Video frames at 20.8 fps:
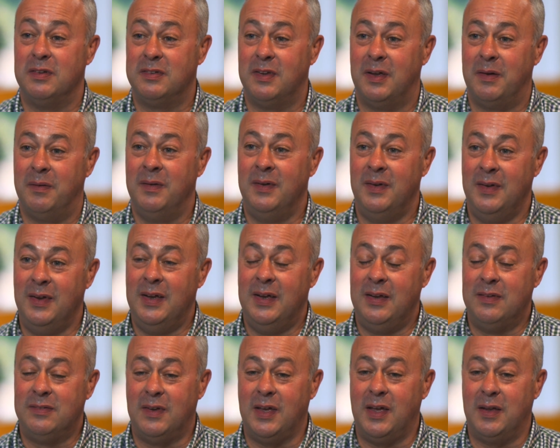So
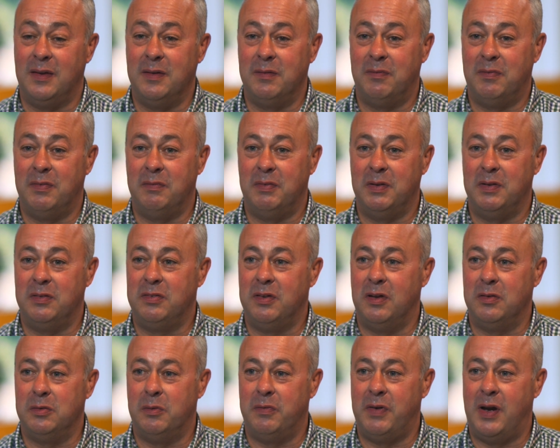yeah, the
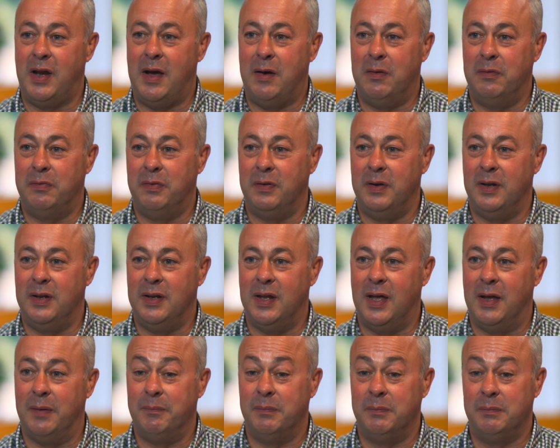physios were very helpful in
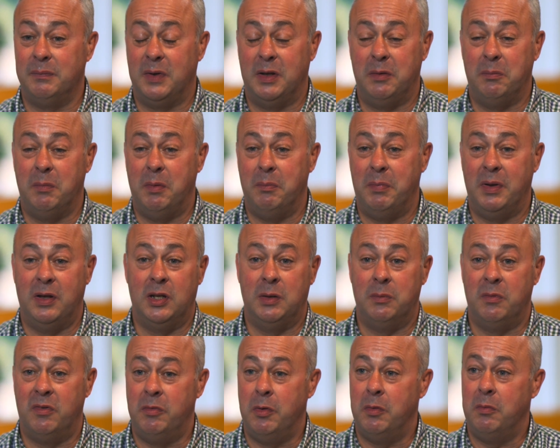
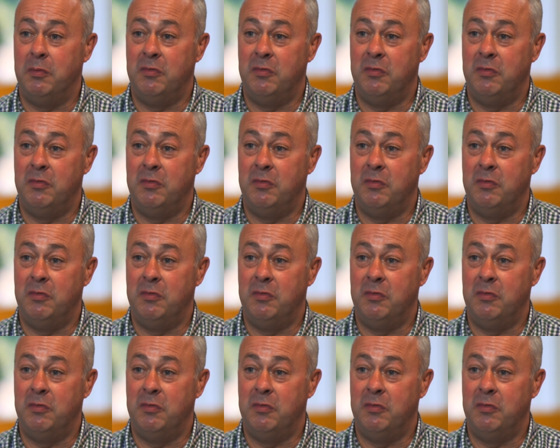building my